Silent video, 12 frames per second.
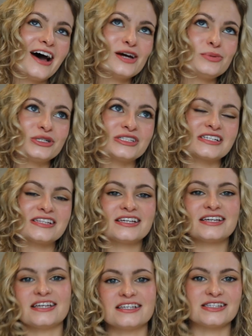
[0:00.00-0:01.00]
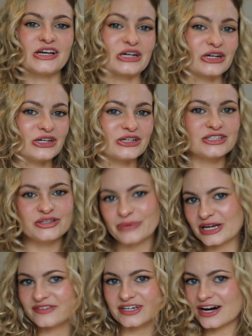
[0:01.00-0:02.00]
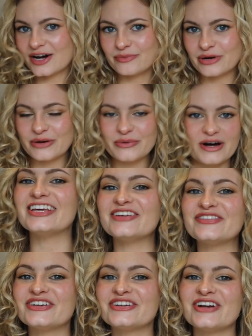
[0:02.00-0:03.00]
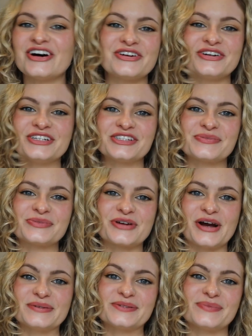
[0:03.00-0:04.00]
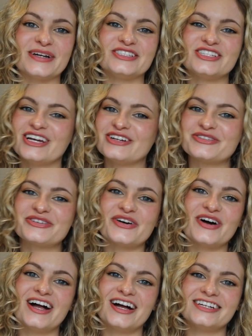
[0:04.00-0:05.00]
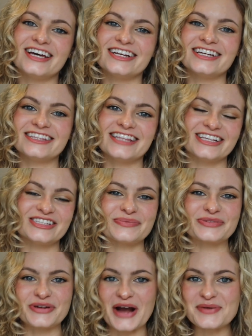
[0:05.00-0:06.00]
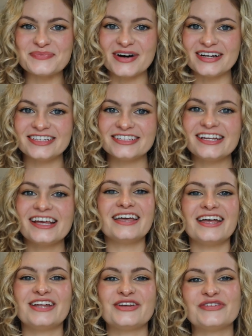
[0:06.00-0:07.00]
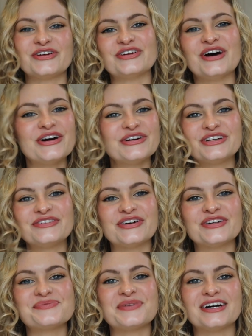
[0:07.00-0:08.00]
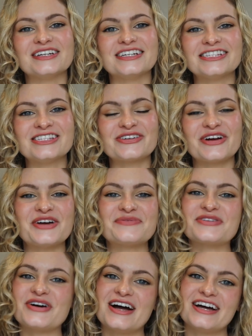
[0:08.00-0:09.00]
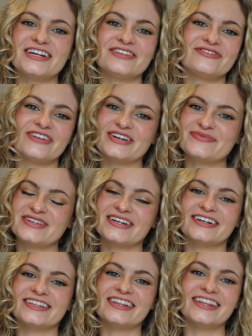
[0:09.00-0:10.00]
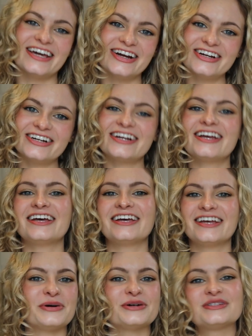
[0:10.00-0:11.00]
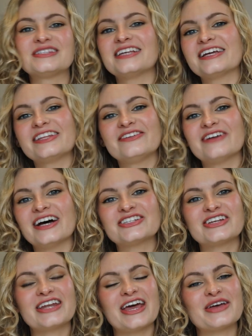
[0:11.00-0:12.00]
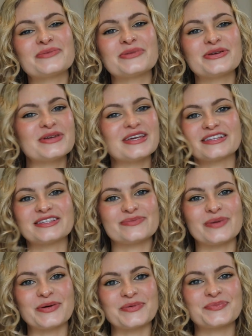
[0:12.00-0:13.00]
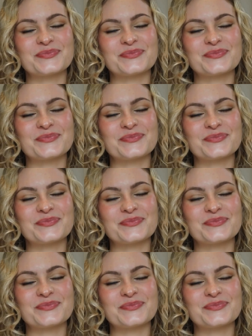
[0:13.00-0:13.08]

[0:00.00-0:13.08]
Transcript: I personally think it's a curly wavy combo. If you're not already subscribed to my channel, go ahead and hit that subscribe button. And if you're not already following me on Instagram, go ahead and find me on there. I post daily fashion and beauty inspo.